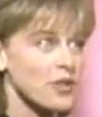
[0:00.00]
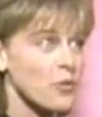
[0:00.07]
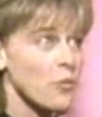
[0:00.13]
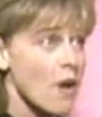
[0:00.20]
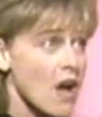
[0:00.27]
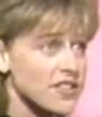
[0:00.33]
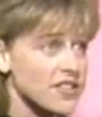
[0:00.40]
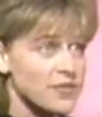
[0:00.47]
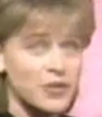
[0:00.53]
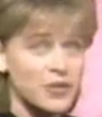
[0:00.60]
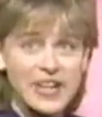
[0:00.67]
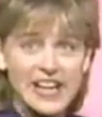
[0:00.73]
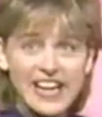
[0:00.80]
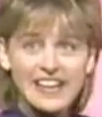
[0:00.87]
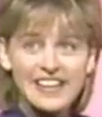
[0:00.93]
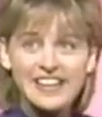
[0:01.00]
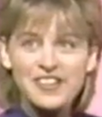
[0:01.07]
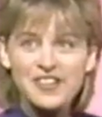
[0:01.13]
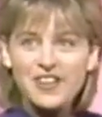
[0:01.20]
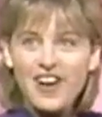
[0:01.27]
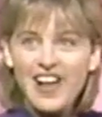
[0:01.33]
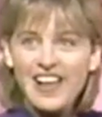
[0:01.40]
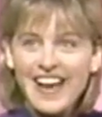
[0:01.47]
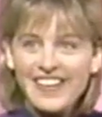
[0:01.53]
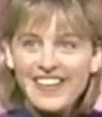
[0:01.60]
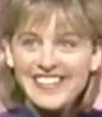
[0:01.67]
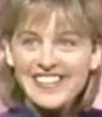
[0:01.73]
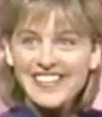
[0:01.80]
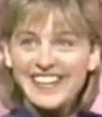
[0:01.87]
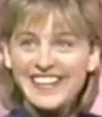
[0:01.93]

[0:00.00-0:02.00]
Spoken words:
to the walls of your den in your dollhouse?